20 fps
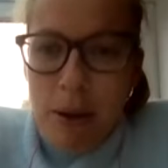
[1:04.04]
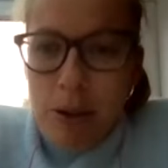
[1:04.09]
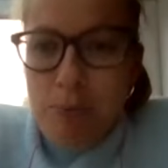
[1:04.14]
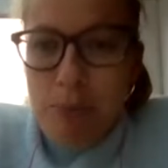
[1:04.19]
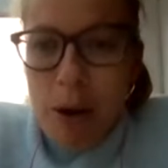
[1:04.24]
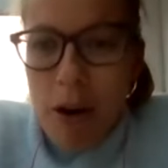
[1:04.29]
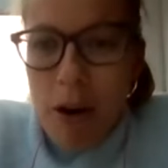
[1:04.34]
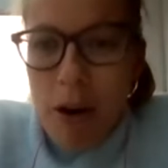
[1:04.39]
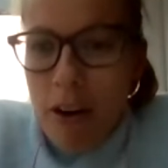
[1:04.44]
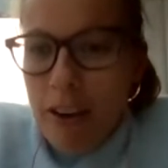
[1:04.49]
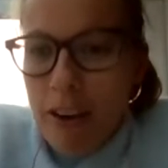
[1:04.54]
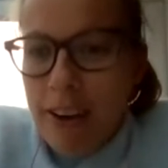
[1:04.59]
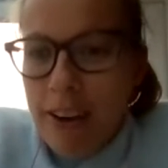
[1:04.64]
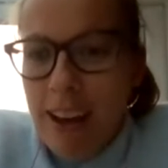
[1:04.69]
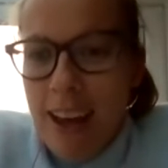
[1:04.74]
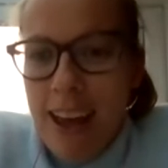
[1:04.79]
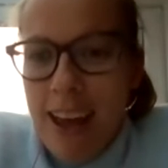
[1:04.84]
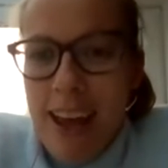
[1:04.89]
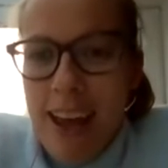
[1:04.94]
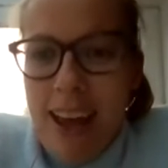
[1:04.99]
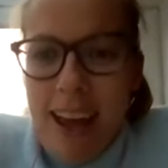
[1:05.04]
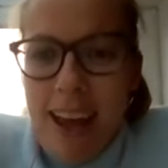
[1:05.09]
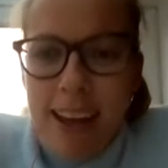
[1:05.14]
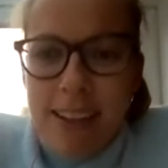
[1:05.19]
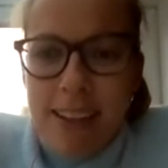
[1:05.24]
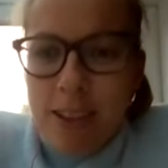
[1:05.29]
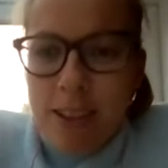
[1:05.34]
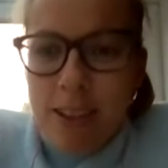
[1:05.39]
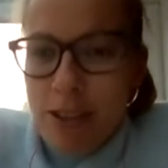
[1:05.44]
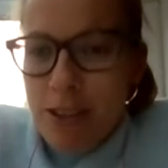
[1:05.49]
was born,
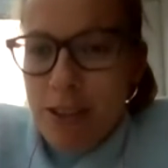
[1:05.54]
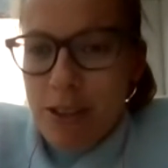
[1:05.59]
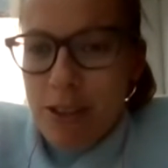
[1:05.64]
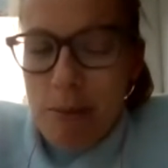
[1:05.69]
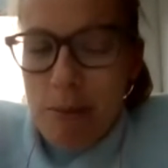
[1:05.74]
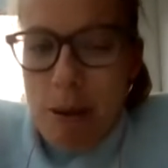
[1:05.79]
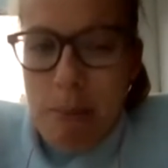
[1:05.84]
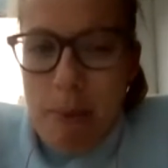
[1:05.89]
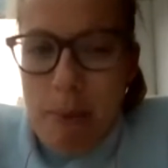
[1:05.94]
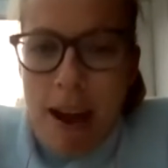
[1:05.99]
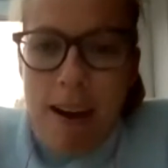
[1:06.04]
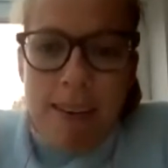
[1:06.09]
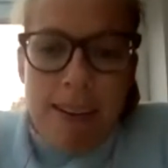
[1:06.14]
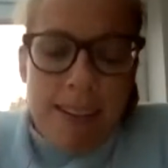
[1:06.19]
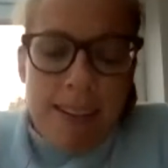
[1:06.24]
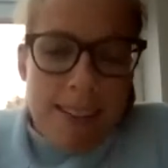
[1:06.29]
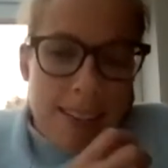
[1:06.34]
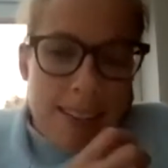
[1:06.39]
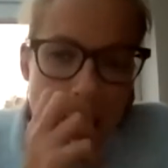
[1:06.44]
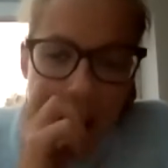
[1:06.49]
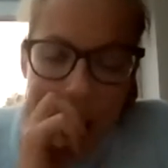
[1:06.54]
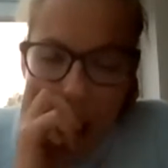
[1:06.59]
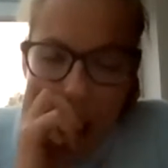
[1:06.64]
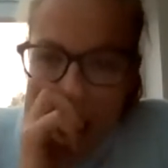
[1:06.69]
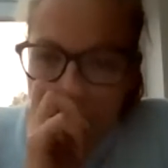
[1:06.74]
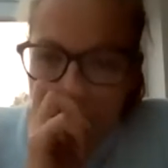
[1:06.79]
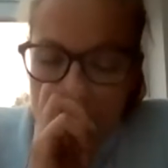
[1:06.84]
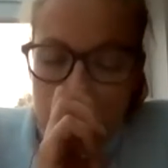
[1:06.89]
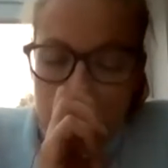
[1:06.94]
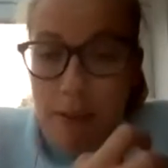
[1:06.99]
doctors told my parents that
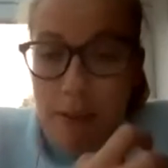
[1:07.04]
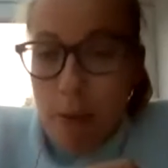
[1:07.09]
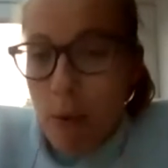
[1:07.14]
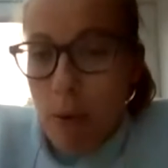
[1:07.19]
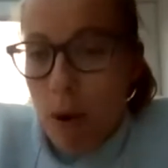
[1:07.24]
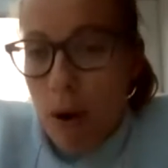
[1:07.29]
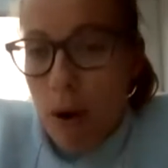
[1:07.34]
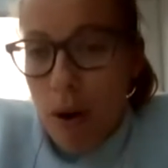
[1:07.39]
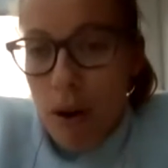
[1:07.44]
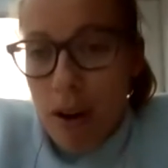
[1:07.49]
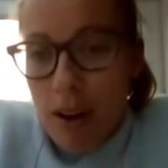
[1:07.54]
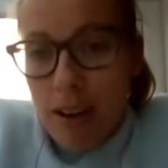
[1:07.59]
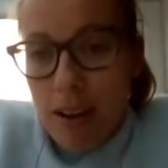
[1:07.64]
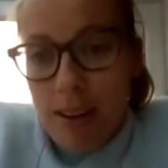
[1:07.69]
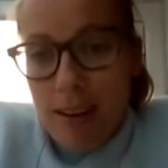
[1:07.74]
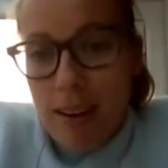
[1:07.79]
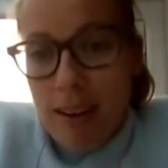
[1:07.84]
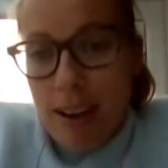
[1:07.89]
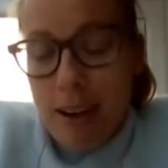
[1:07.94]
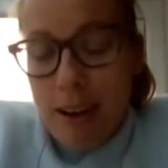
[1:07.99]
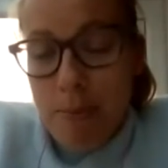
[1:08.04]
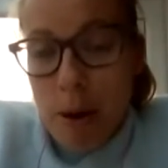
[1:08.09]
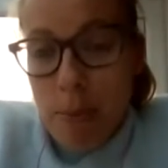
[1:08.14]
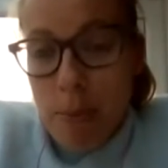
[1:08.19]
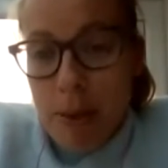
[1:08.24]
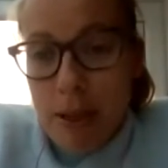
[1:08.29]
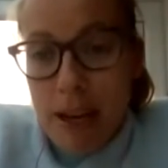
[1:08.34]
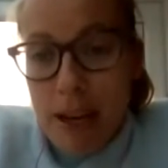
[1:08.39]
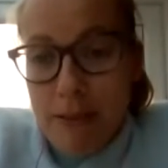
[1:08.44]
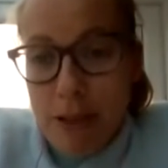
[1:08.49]
I would never walk and I'd
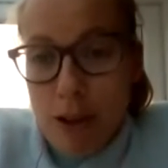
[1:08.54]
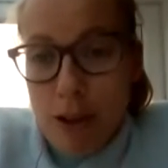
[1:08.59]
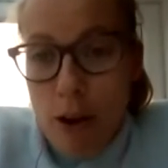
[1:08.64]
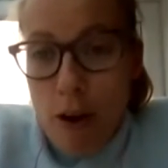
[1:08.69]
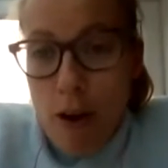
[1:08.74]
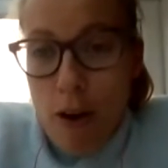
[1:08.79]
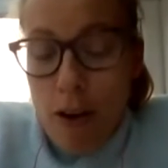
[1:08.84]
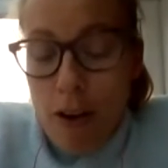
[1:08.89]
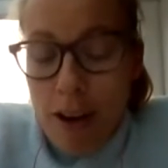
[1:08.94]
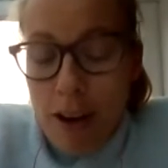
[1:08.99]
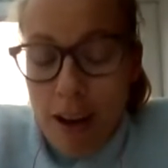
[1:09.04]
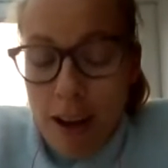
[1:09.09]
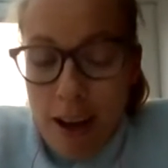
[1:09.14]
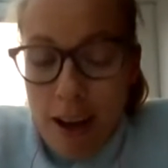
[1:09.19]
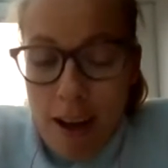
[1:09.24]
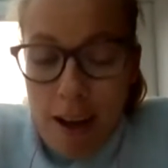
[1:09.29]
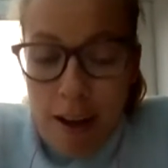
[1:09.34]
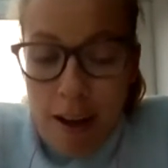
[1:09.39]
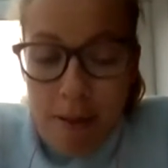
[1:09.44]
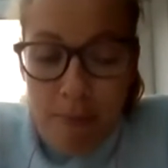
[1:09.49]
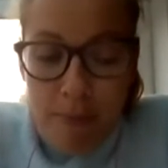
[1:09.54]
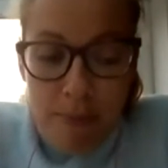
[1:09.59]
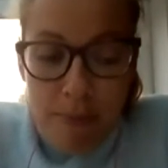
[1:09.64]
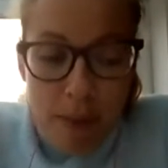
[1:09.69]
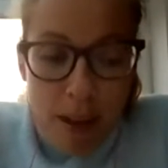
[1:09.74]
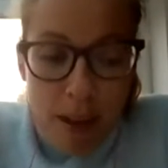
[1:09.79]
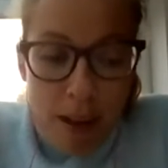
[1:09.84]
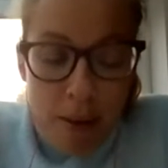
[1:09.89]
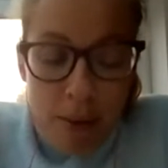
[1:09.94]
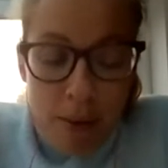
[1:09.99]
probably never talk,
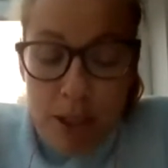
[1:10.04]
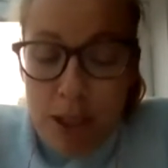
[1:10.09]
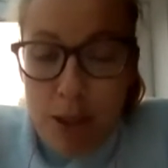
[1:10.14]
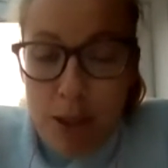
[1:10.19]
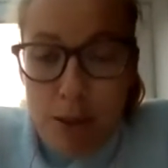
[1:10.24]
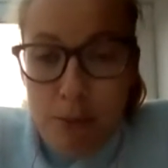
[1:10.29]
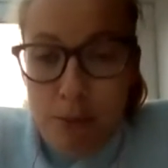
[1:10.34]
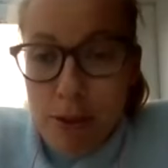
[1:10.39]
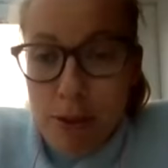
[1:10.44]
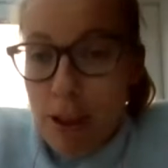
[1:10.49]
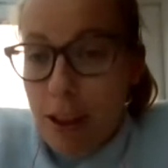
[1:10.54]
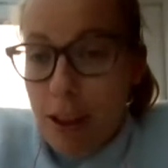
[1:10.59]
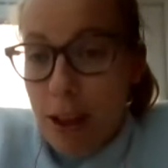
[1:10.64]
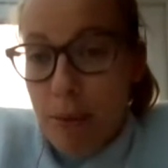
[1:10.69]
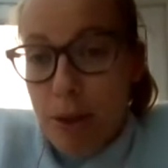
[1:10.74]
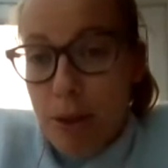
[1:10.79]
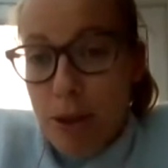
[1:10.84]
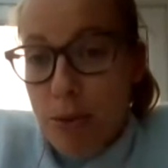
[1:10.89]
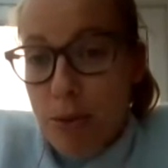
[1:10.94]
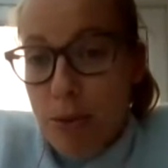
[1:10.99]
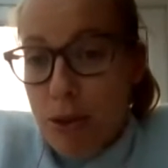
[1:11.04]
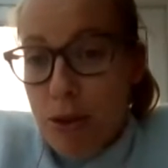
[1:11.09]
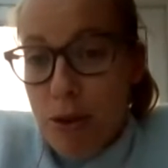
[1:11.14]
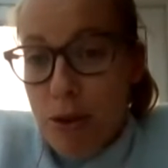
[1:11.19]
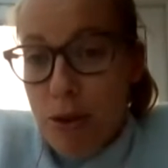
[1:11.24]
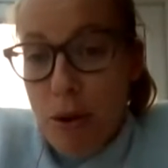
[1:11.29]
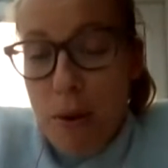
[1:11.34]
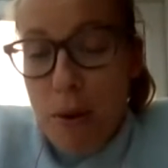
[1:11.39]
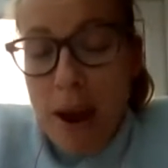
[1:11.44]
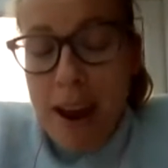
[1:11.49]
which is something that they wish
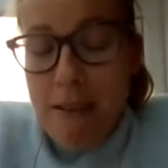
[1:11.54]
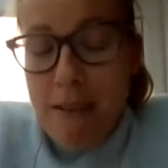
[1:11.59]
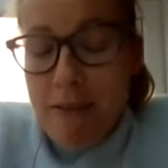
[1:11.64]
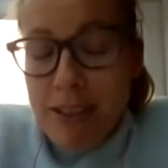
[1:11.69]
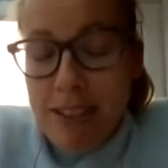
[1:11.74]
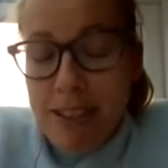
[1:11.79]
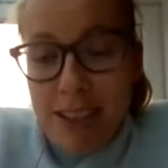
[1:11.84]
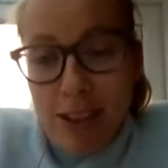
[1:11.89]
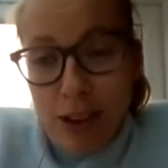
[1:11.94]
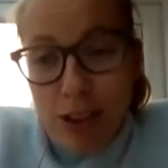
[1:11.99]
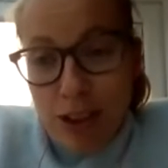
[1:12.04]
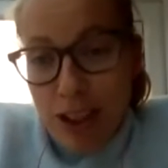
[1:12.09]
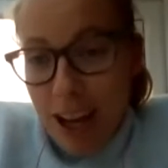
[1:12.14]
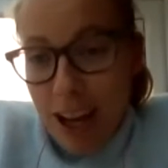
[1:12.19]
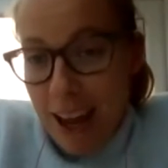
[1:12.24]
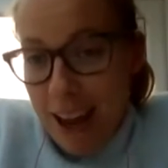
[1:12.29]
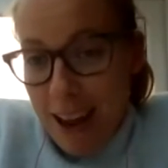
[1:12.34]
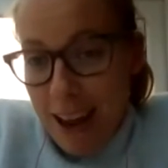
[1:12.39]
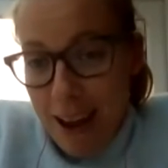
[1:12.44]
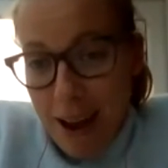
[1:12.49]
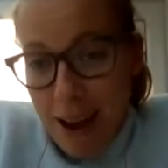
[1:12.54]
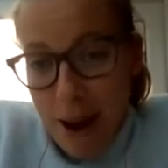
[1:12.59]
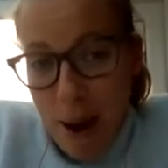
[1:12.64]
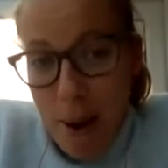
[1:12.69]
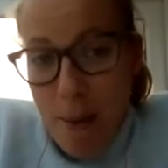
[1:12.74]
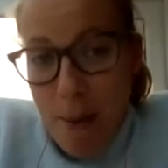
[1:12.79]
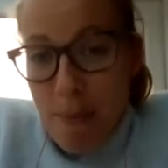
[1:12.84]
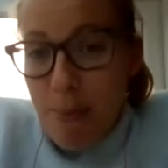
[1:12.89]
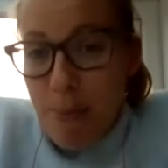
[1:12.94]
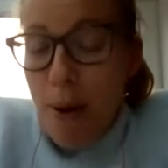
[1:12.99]
was true every single day.
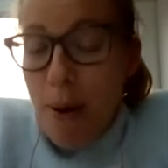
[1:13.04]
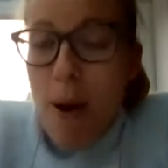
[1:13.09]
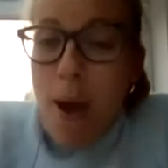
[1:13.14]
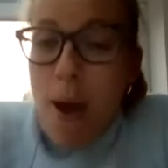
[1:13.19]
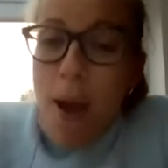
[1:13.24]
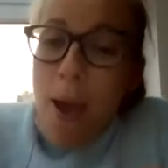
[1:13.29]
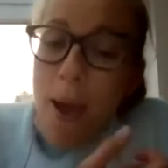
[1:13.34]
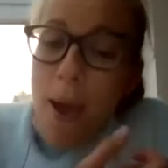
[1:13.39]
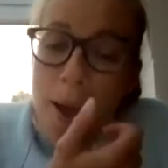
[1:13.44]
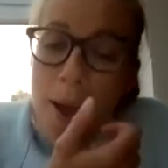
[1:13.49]
But